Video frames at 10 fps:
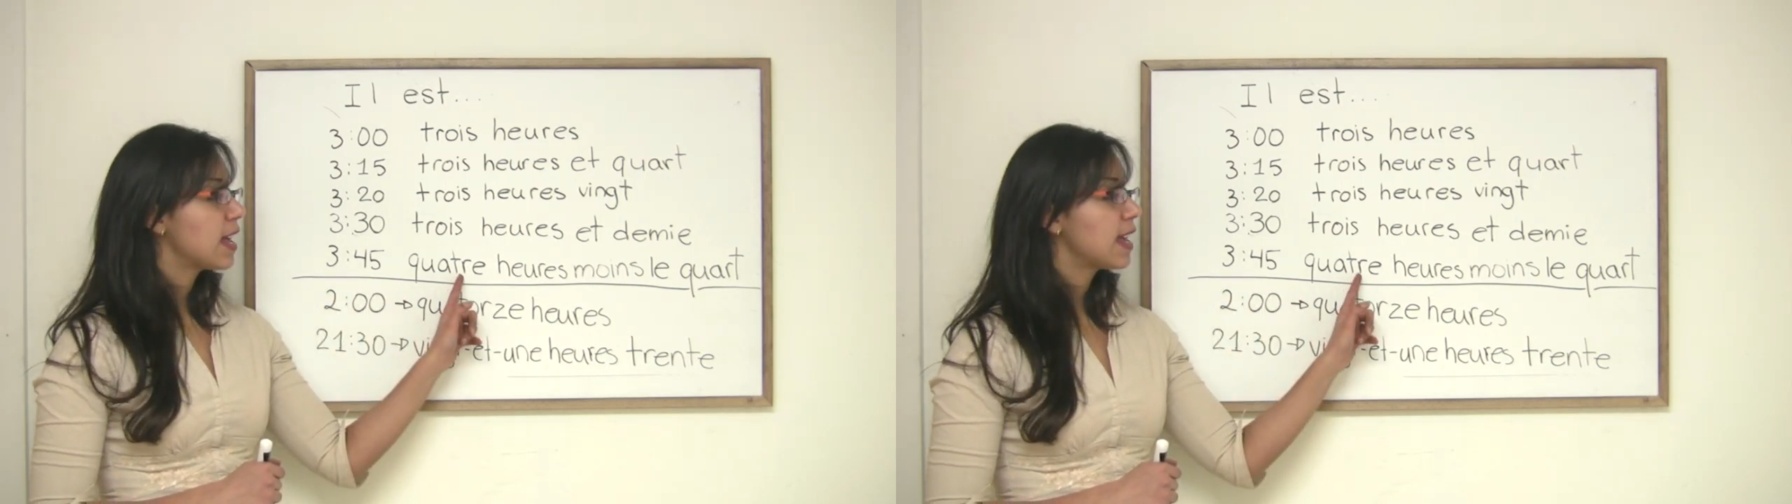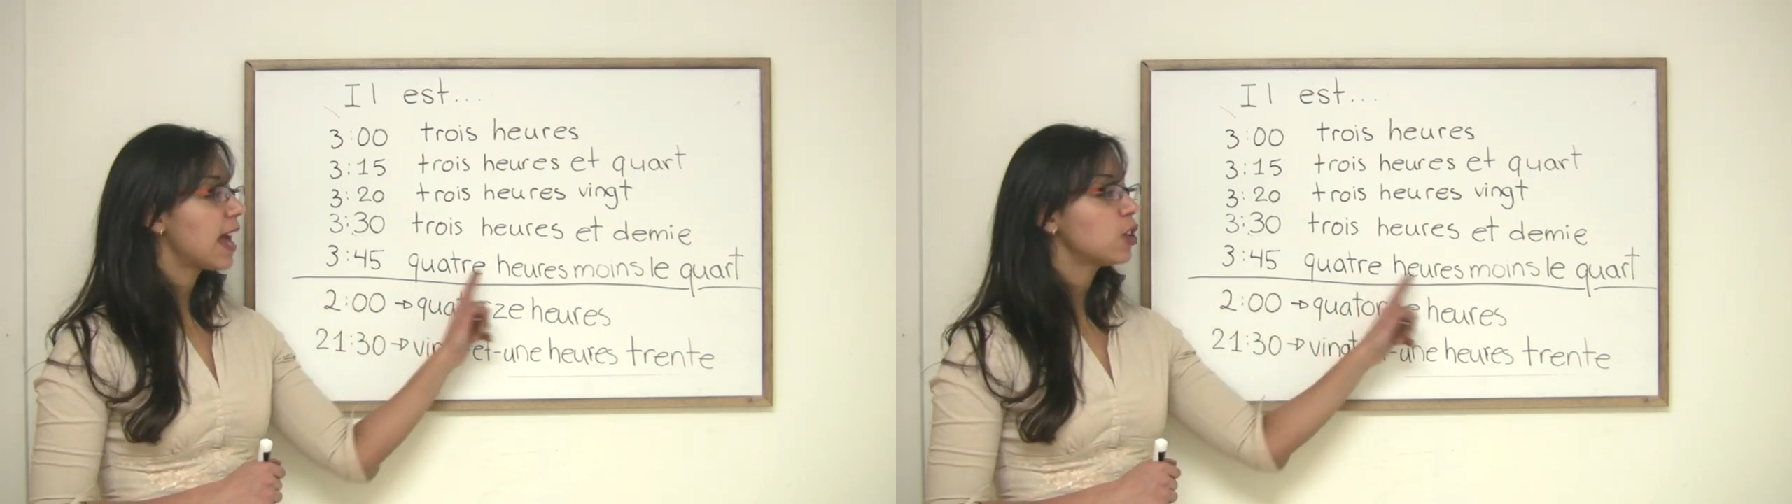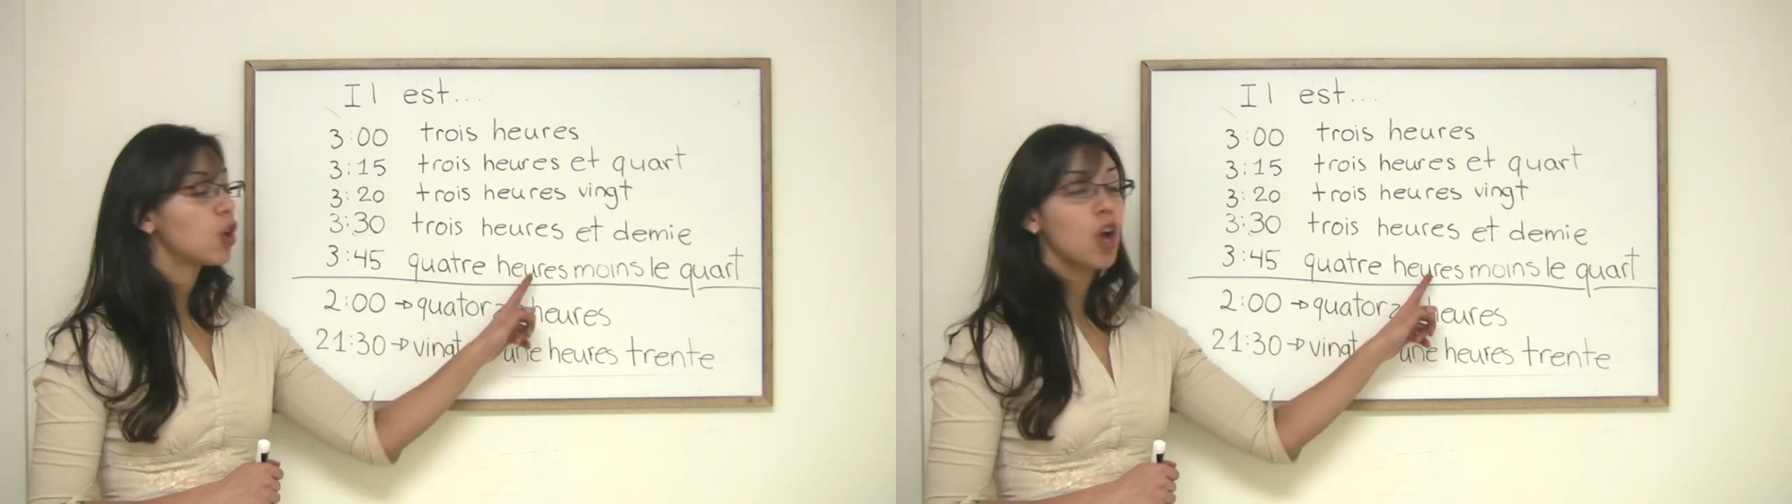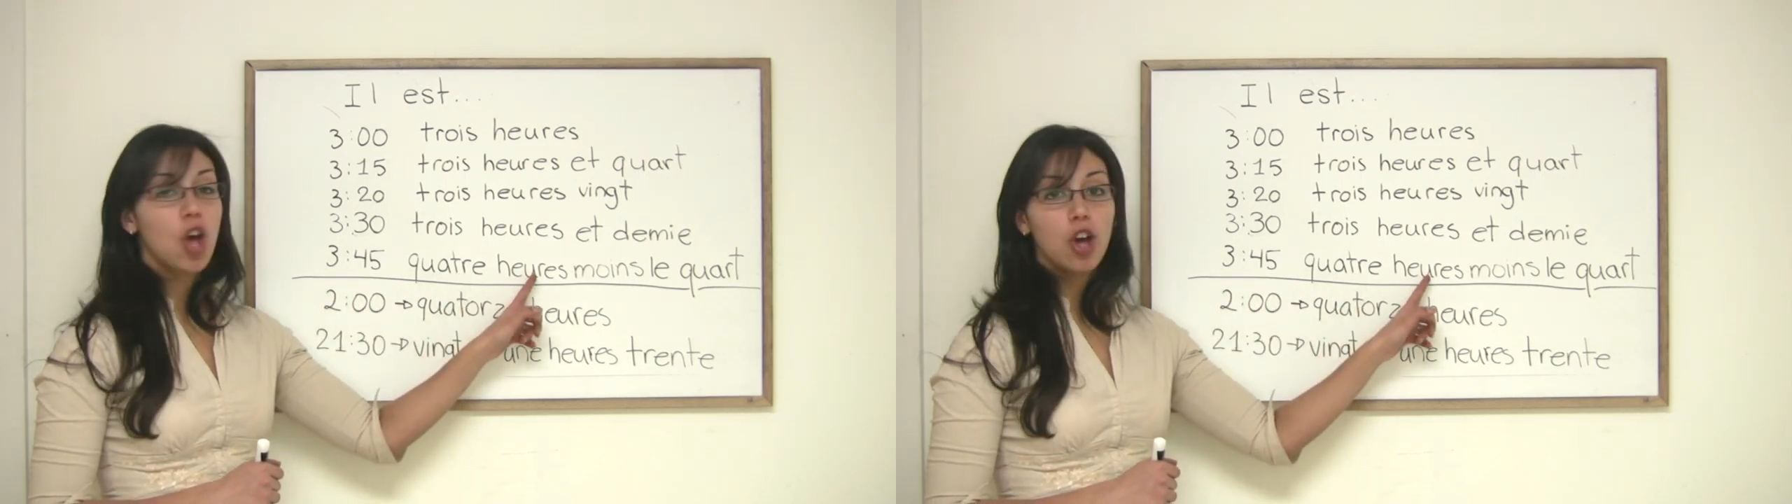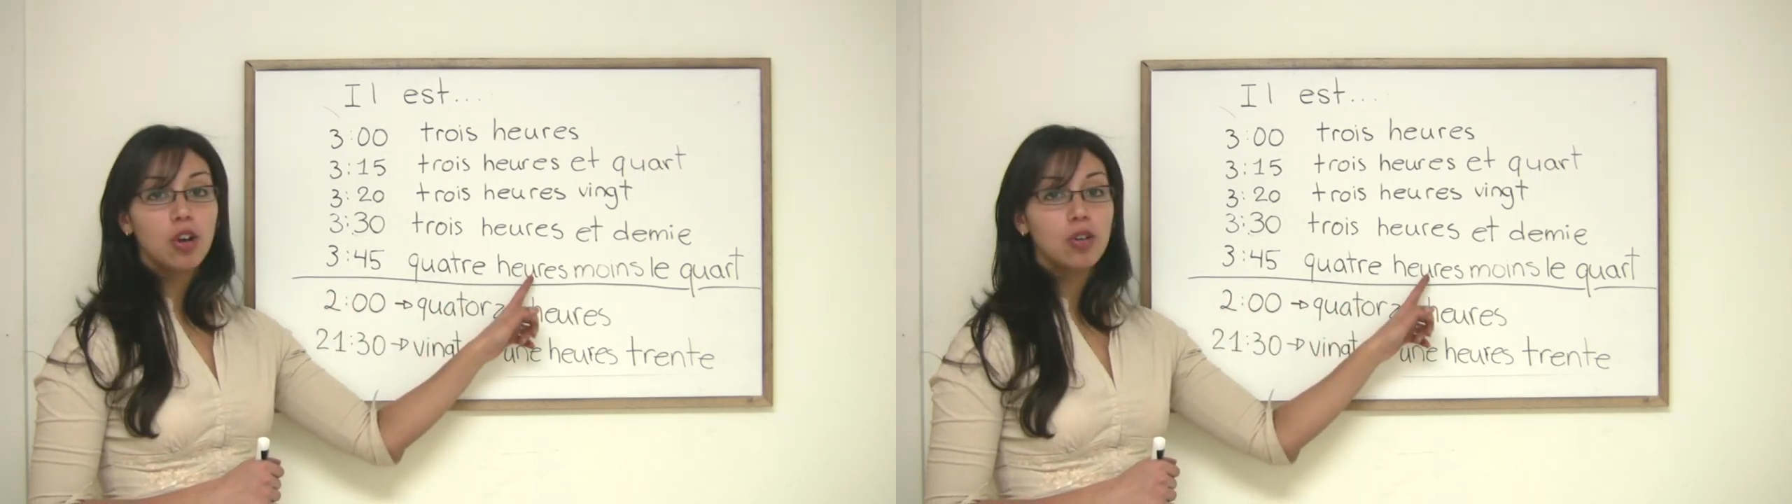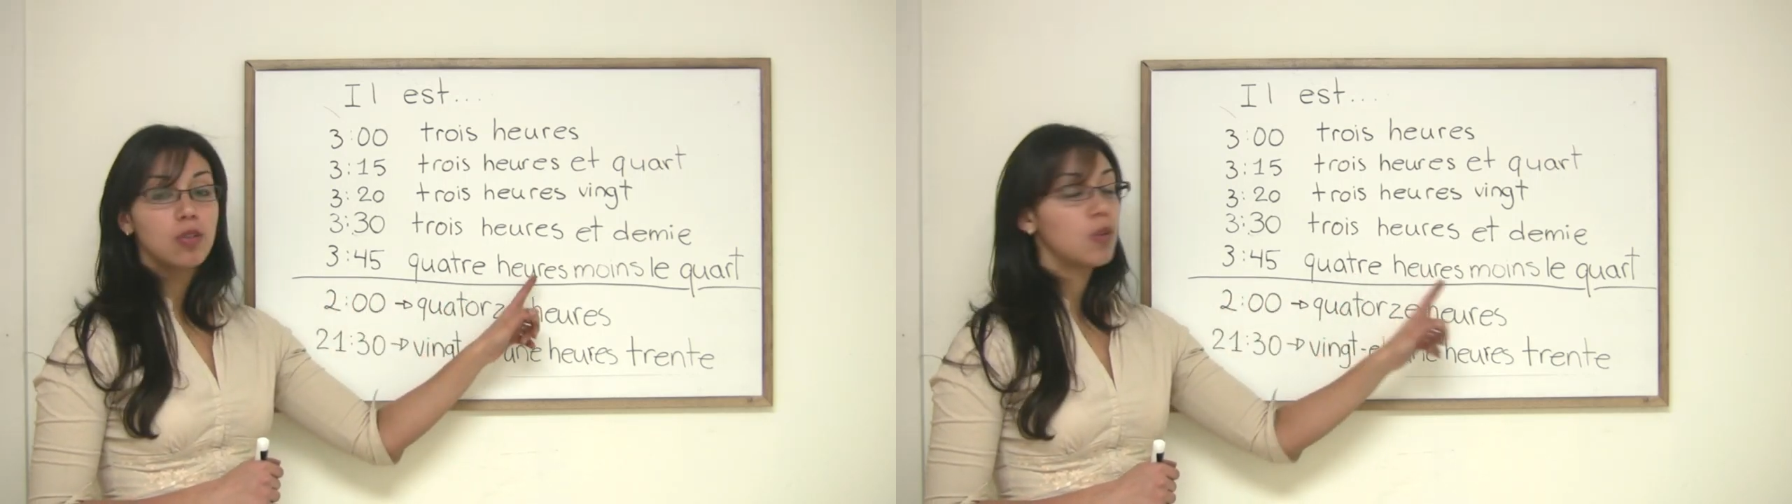4h